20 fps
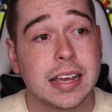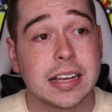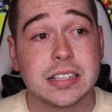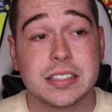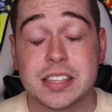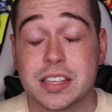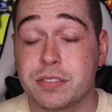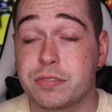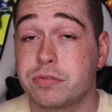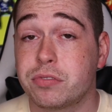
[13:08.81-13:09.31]

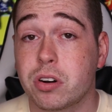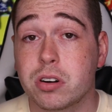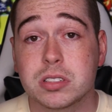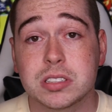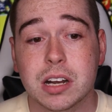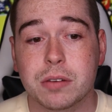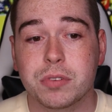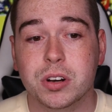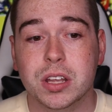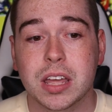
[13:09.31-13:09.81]
is the
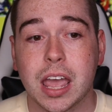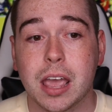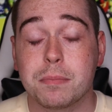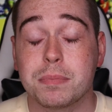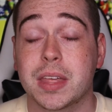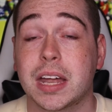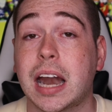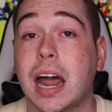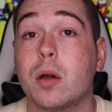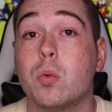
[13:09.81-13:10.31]
first ever
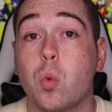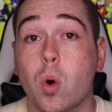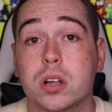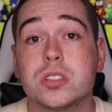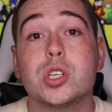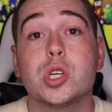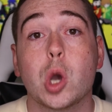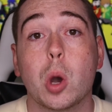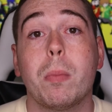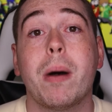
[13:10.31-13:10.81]
game that I
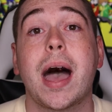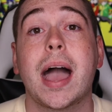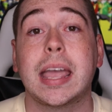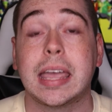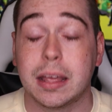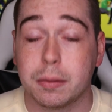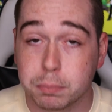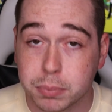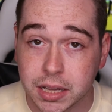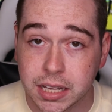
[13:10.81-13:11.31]
want to go
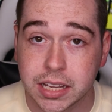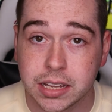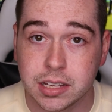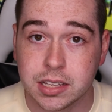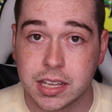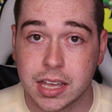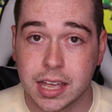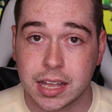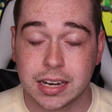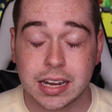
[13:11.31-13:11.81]
back and play
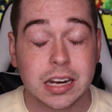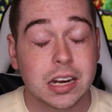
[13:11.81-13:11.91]
again.